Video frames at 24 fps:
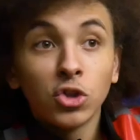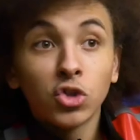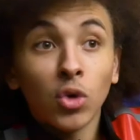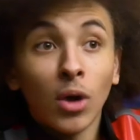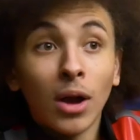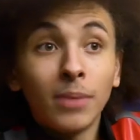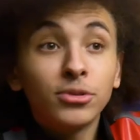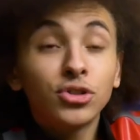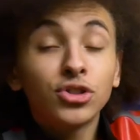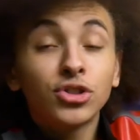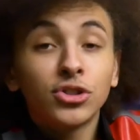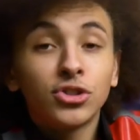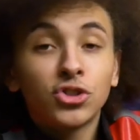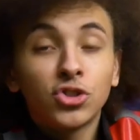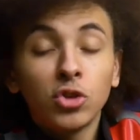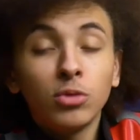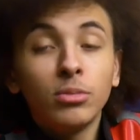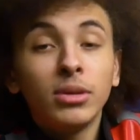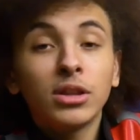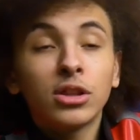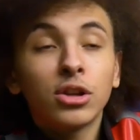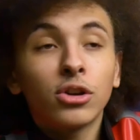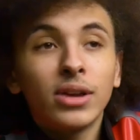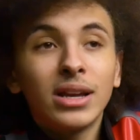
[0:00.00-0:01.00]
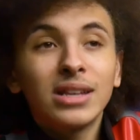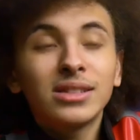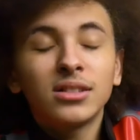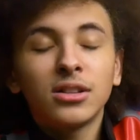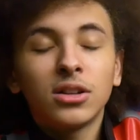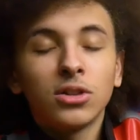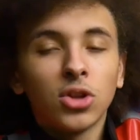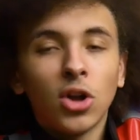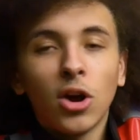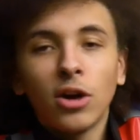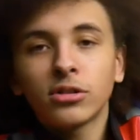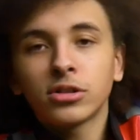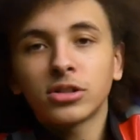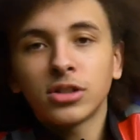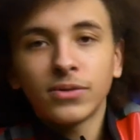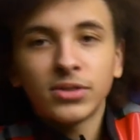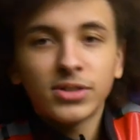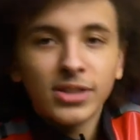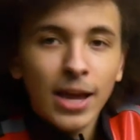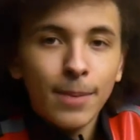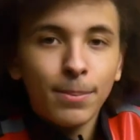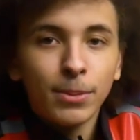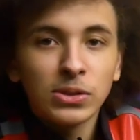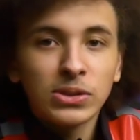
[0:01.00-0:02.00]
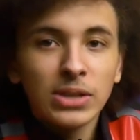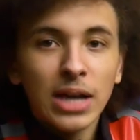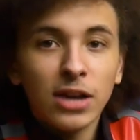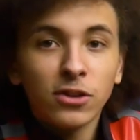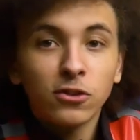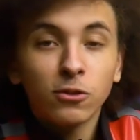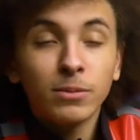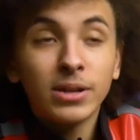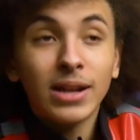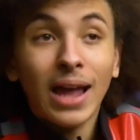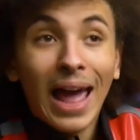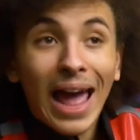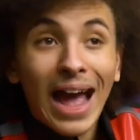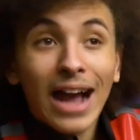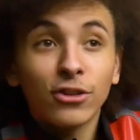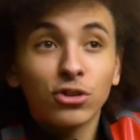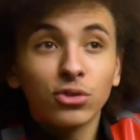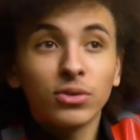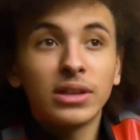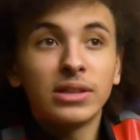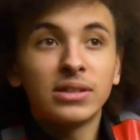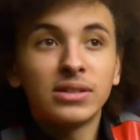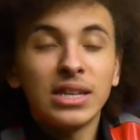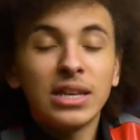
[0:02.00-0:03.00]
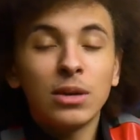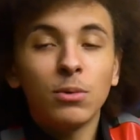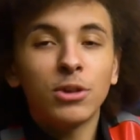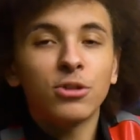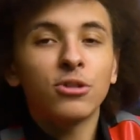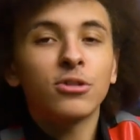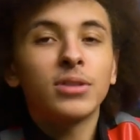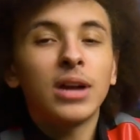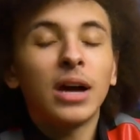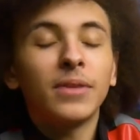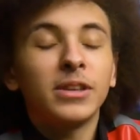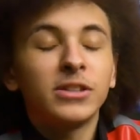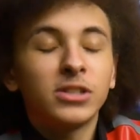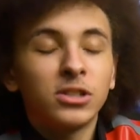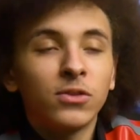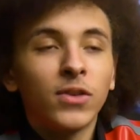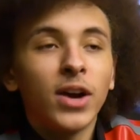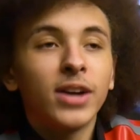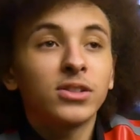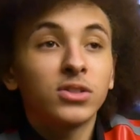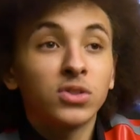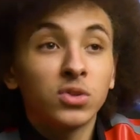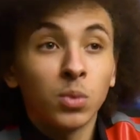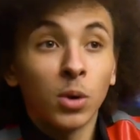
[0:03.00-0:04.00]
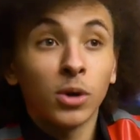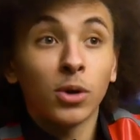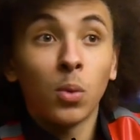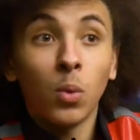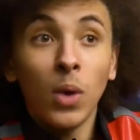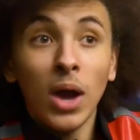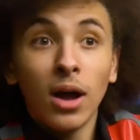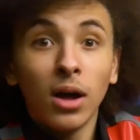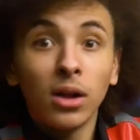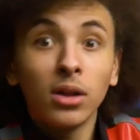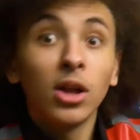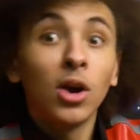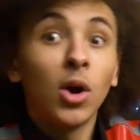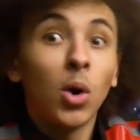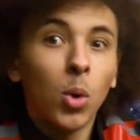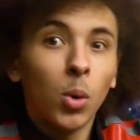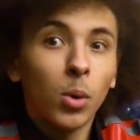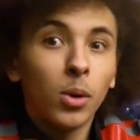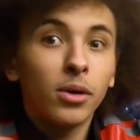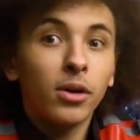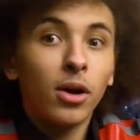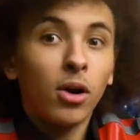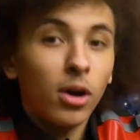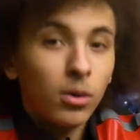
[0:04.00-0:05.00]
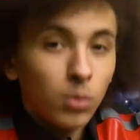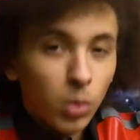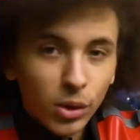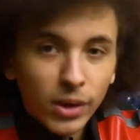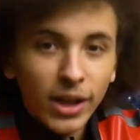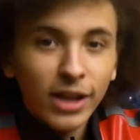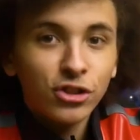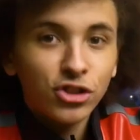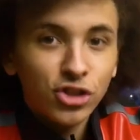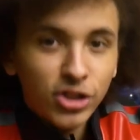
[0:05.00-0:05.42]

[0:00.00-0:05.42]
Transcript: So I'm just assuming there isn't a large enough sample size for me to actually see whether or not these devices work well or work like